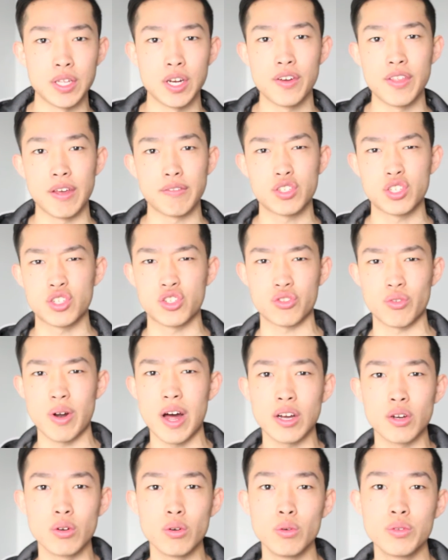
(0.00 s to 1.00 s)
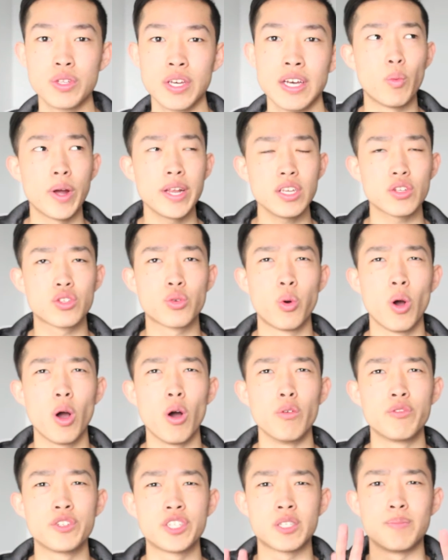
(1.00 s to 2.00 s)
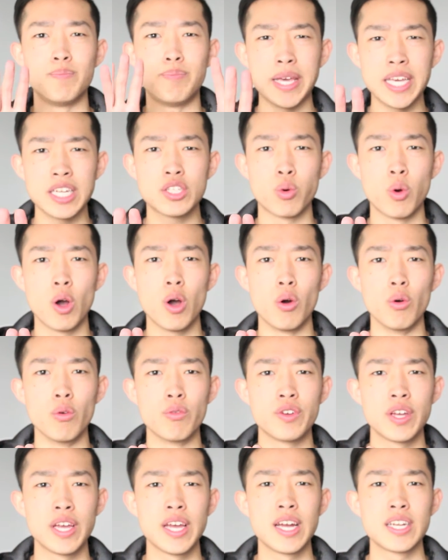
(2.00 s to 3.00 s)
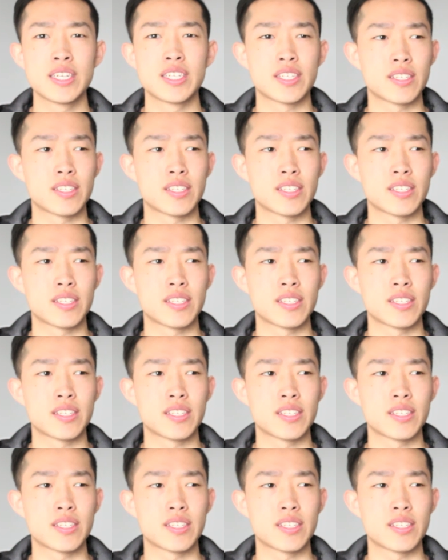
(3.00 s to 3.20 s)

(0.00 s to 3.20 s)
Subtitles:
You know, they've struggled. When you're 12, just be 12.